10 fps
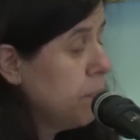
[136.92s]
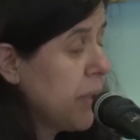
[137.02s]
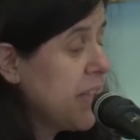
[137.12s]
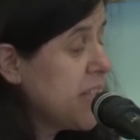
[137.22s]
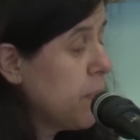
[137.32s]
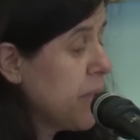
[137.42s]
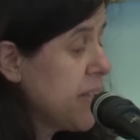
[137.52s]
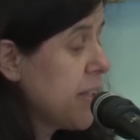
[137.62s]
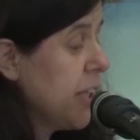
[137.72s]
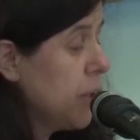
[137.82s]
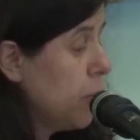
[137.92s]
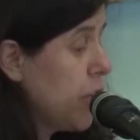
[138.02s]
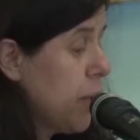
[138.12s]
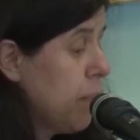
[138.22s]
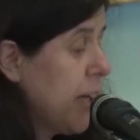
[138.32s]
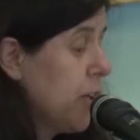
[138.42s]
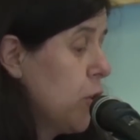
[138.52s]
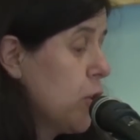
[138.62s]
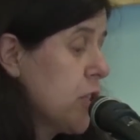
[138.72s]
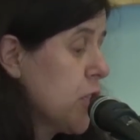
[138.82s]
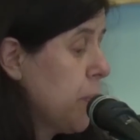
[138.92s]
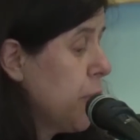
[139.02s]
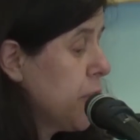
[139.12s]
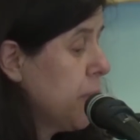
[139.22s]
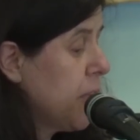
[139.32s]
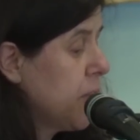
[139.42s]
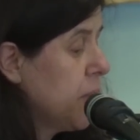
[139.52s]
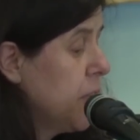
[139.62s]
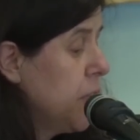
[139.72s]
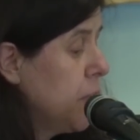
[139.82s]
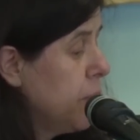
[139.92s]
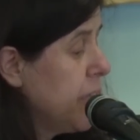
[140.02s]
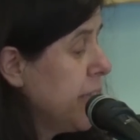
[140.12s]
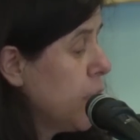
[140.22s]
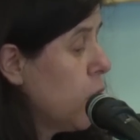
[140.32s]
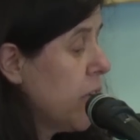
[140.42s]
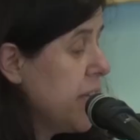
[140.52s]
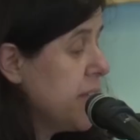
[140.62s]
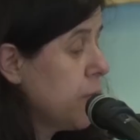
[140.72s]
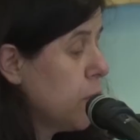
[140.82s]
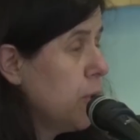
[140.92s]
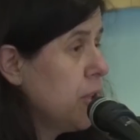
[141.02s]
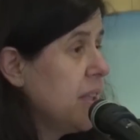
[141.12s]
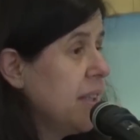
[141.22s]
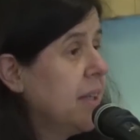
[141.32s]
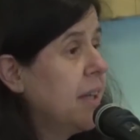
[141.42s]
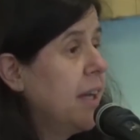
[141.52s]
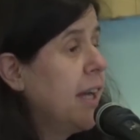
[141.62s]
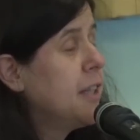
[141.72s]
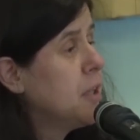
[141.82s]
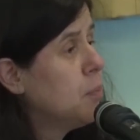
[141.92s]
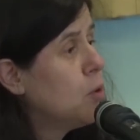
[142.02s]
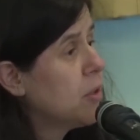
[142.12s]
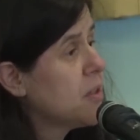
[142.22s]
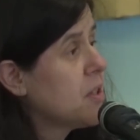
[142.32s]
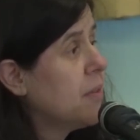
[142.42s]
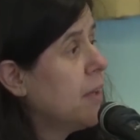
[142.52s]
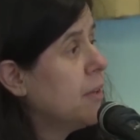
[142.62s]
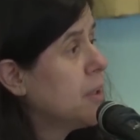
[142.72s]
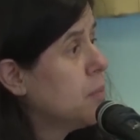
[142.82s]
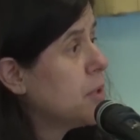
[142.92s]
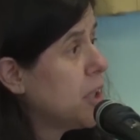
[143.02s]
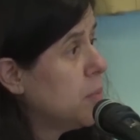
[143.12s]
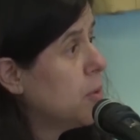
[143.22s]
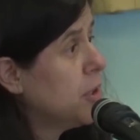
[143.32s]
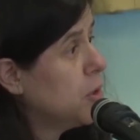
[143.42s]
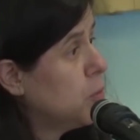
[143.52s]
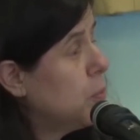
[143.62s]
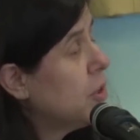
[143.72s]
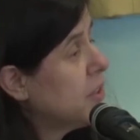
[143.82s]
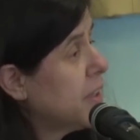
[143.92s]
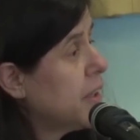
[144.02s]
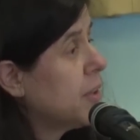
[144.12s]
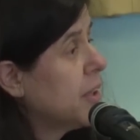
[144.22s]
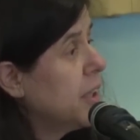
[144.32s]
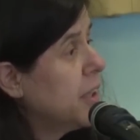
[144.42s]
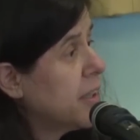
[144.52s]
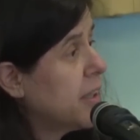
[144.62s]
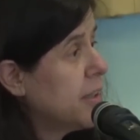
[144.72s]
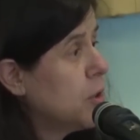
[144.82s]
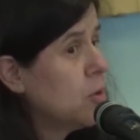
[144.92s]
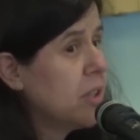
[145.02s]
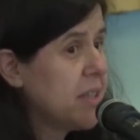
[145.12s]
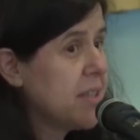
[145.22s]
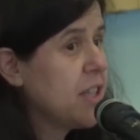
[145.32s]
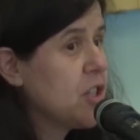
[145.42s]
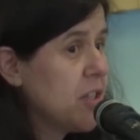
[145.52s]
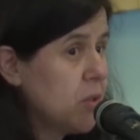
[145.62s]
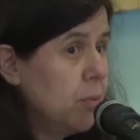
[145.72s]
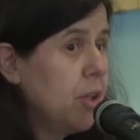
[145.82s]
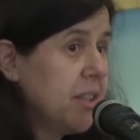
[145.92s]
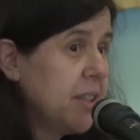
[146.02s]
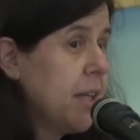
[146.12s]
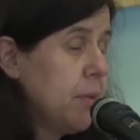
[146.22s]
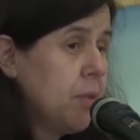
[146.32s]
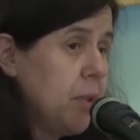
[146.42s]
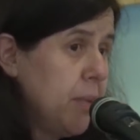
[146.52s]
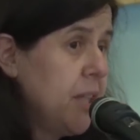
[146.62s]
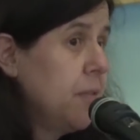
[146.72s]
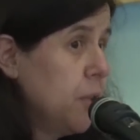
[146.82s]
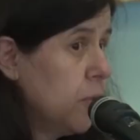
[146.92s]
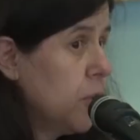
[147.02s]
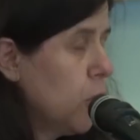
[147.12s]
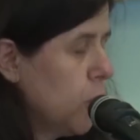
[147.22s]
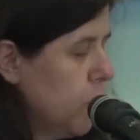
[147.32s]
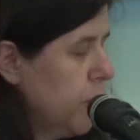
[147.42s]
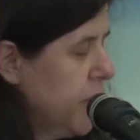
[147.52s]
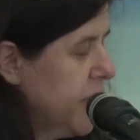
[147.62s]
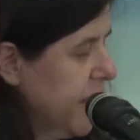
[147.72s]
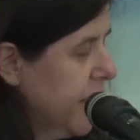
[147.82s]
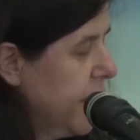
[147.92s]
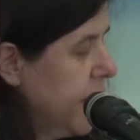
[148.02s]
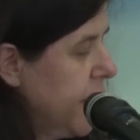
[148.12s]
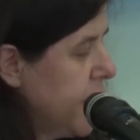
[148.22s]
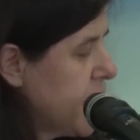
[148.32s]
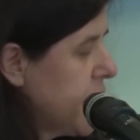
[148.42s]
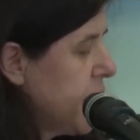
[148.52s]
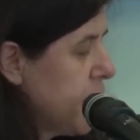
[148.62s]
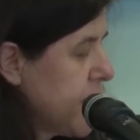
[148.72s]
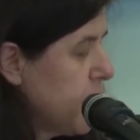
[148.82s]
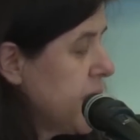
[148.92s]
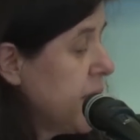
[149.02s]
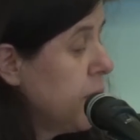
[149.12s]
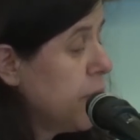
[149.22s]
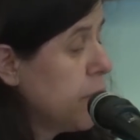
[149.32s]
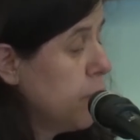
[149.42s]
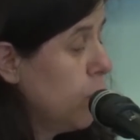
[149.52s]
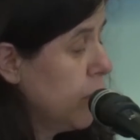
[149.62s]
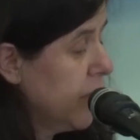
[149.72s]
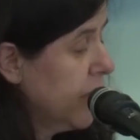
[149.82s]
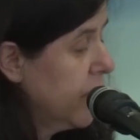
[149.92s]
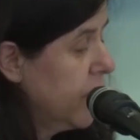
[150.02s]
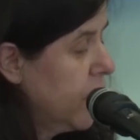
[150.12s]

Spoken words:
Participants in the working party also spoke about building a cohesive community and the importance of having an umbrella body to put together Chaldean organizations to work together for the benefit of the whole community. So that was considered very important.